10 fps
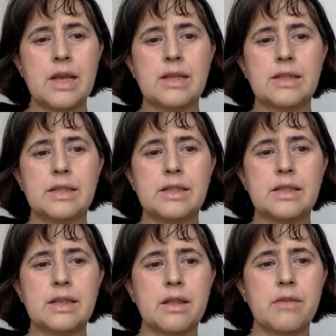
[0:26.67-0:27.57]

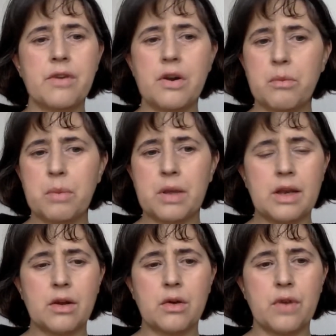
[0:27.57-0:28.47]
since the very
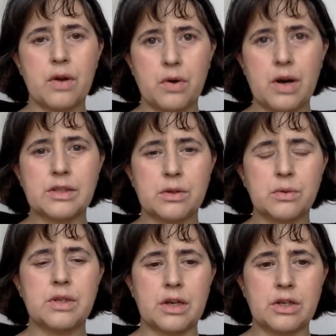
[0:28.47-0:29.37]
beginning of our
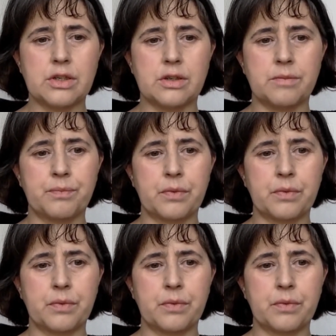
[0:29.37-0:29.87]
association,